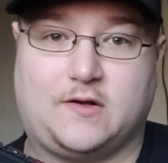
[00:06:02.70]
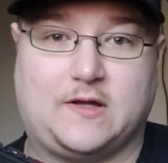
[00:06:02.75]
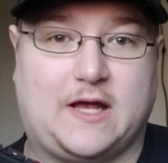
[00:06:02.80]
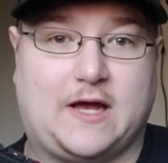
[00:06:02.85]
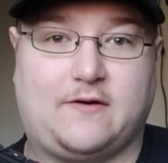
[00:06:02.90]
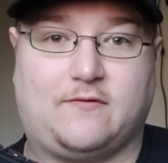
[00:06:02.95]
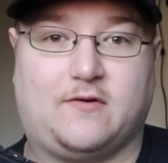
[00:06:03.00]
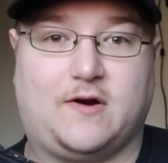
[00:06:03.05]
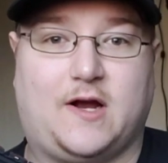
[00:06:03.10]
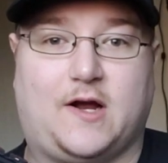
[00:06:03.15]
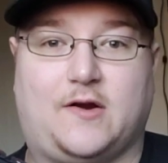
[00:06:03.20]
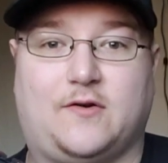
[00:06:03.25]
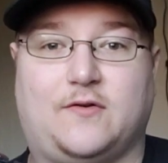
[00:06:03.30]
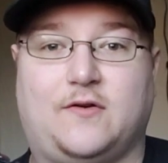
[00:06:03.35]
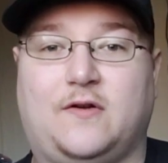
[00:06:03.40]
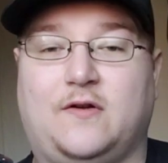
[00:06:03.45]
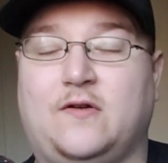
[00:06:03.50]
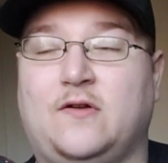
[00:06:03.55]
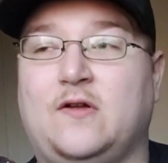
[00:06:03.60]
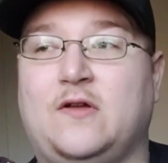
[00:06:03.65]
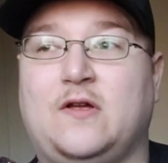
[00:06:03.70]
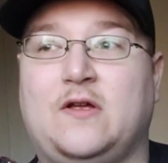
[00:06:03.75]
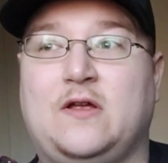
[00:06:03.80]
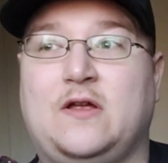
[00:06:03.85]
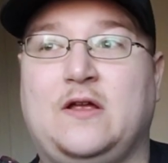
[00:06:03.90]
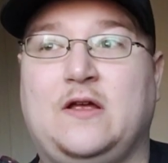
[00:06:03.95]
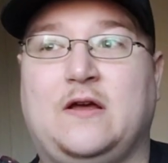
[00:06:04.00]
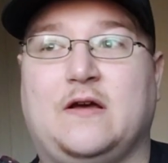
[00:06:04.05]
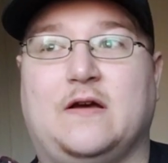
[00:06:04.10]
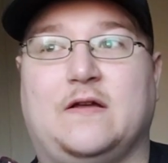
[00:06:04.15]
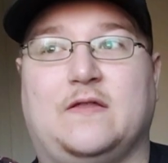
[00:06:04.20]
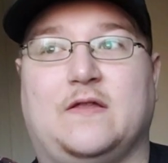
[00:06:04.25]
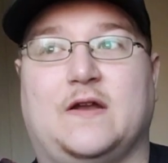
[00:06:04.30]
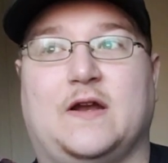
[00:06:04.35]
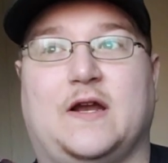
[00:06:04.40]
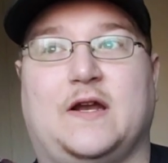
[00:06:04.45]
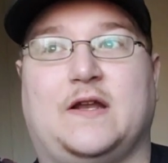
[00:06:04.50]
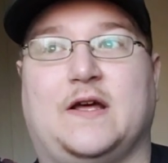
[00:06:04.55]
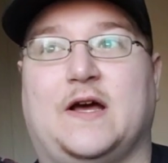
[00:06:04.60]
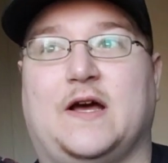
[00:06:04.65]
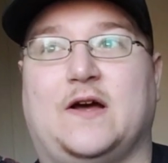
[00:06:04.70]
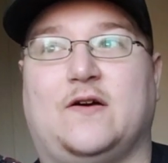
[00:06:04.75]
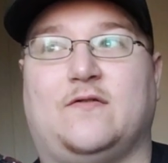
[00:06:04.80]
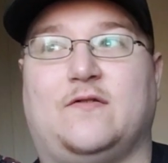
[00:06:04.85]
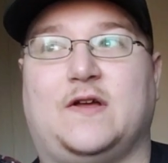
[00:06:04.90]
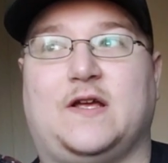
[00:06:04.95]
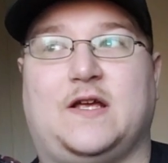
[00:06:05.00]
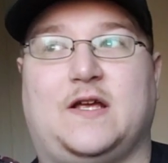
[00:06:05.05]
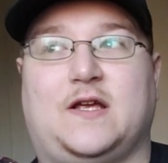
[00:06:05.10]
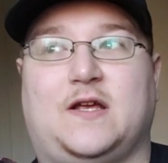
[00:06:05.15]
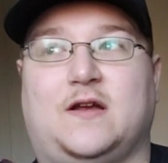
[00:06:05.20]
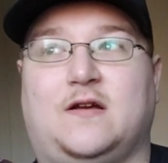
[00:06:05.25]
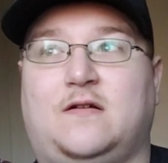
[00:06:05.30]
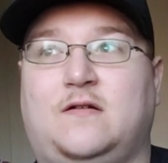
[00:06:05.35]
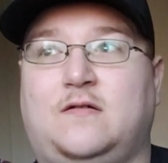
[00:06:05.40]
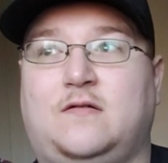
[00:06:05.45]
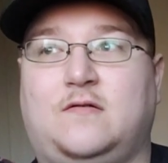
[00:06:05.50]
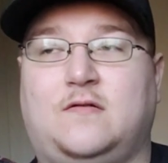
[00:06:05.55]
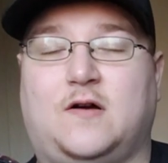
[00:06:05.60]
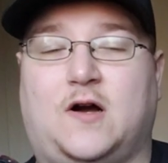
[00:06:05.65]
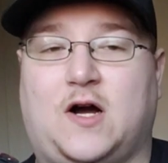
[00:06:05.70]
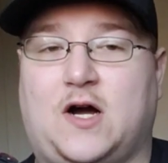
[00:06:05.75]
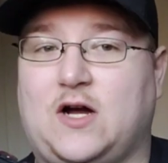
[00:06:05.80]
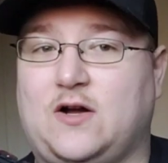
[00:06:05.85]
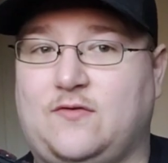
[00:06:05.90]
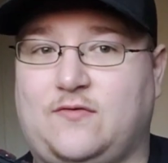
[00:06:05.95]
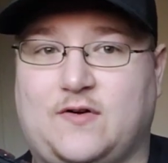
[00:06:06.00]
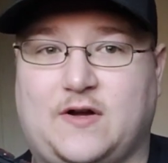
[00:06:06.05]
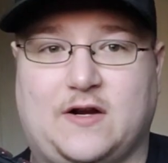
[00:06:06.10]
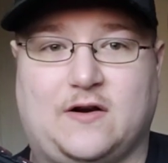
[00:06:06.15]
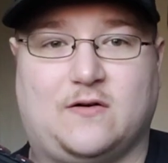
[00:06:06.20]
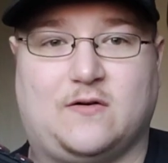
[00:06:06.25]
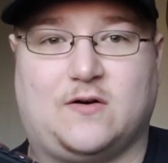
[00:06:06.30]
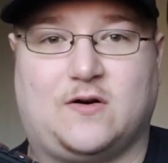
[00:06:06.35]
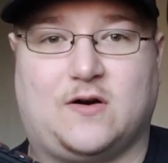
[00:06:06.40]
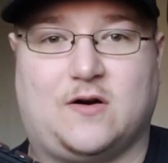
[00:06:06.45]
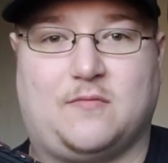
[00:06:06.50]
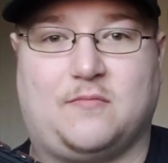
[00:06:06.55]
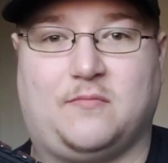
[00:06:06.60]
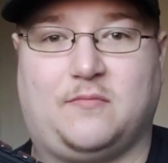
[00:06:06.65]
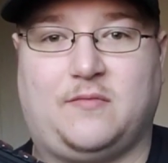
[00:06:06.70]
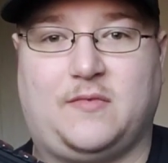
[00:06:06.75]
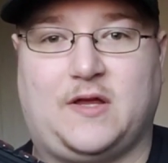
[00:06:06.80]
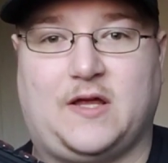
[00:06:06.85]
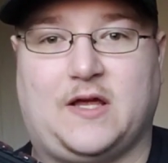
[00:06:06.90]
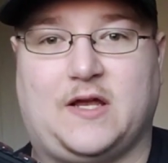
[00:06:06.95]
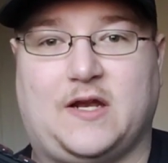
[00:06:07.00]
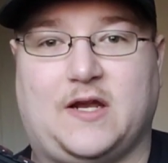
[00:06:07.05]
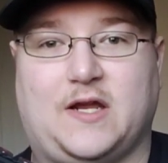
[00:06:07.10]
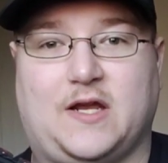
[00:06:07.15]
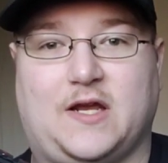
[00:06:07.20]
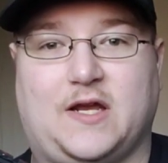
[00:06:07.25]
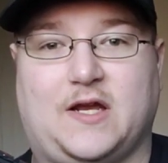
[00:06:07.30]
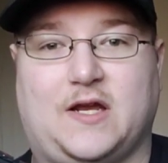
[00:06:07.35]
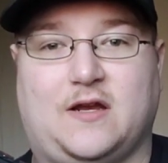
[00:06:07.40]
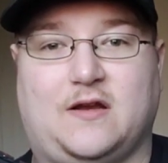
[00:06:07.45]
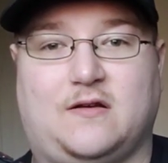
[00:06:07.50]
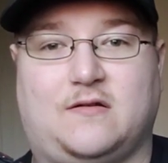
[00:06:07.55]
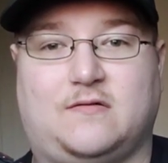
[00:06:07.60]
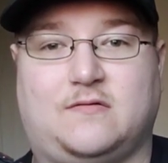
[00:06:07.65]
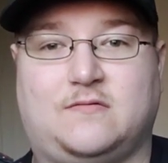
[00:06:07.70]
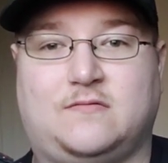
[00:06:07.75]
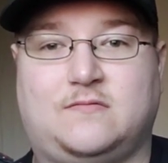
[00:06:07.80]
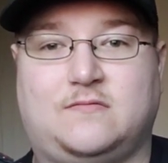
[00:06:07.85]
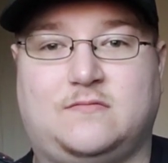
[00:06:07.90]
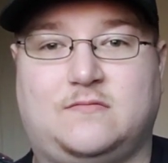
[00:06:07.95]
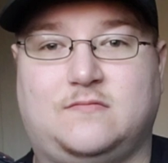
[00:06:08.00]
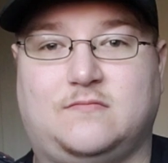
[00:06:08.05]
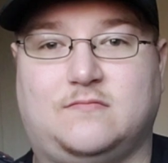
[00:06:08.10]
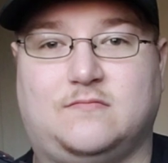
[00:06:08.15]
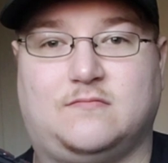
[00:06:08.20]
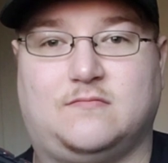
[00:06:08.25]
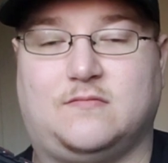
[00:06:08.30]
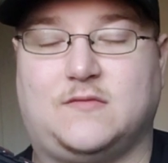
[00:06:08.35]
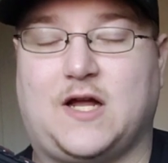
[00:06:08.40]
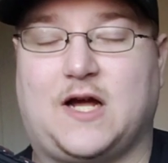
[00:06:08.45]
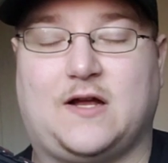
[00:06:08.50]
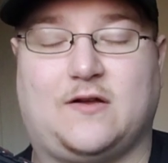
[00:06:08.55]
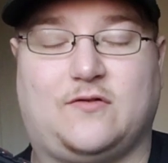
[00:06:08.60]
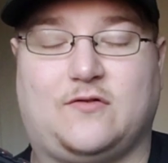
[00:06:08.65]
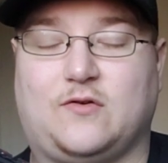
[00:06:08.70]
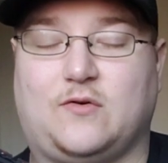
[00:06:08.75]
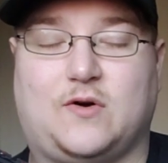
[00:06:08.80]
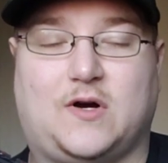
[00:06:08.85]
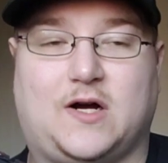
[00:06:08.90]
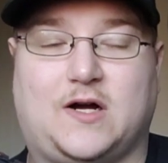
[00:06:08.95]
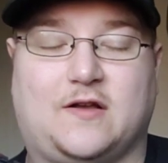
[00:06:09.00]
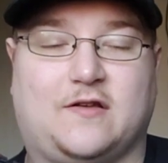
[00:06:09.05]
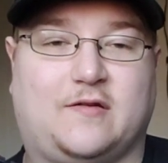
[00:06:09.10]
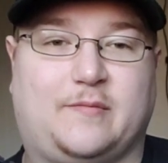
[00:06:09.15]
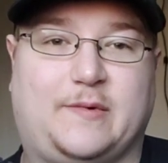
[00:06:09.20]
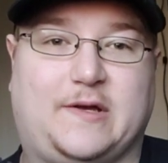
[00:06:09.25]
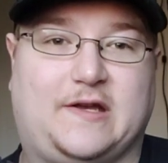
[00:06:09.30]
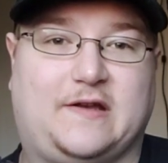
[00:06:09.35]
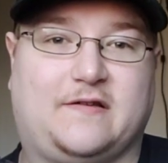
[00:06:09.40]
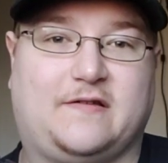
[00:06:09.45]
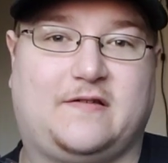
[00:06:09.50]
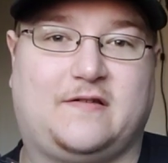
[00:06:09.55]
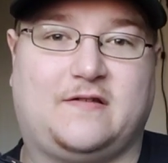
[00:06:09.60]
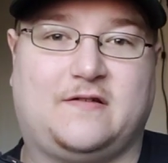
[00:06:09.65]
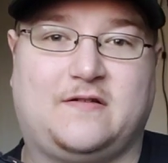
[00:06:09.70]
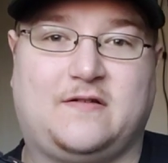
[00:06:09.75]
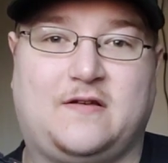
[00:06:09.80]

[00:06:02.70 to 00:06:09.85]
live round, and then I'd have a hot firearm in a not so hot space.